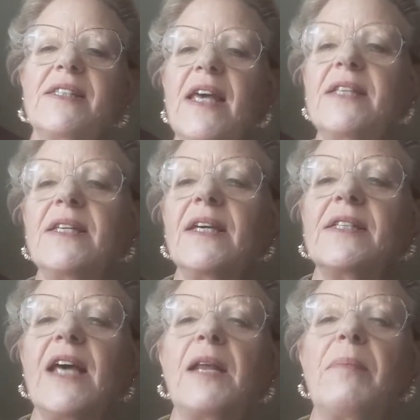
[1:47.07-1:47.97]
sending a
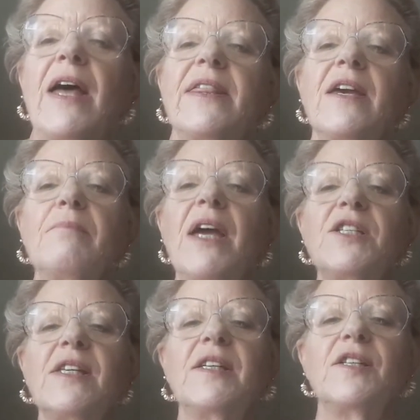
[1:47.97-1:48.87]
telepathic
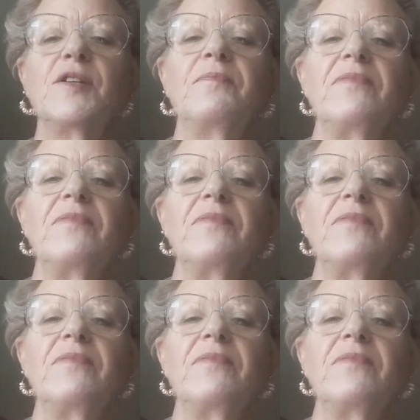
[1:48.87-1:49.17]
message?